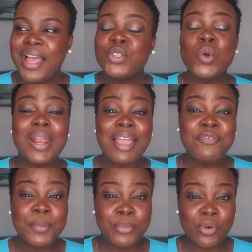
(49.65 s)
So
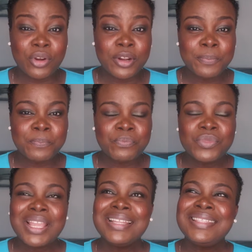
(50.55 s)
life abroad
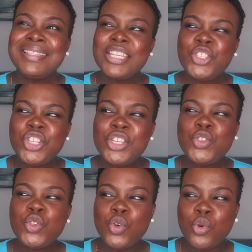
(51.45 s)

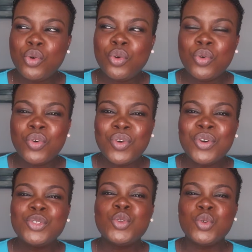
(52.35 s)
teaches you
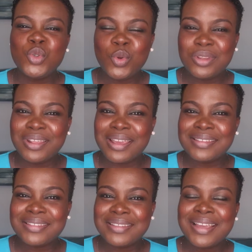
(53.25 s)
to do
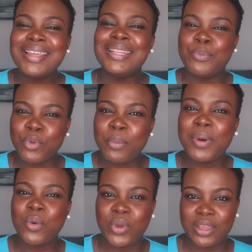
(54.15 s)
things the
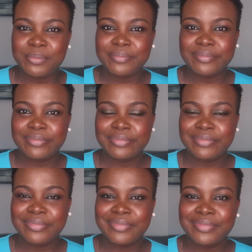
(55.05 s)
proper way.
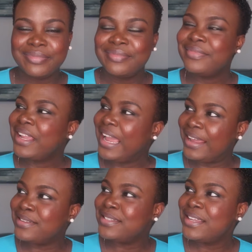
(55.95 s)

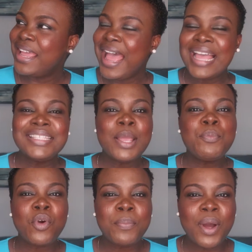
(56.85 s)
Guys, I say
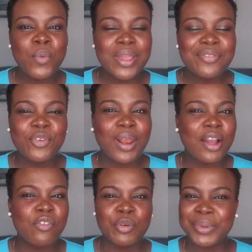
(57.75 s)
proper way for
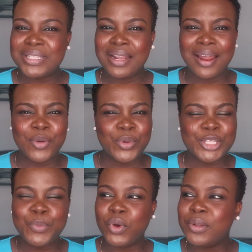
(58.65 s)
lack of a better
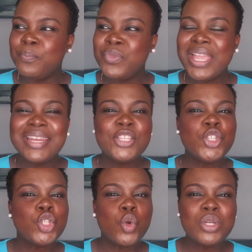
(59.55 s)
language but it
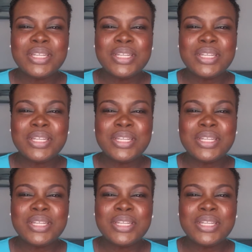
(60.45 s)
is so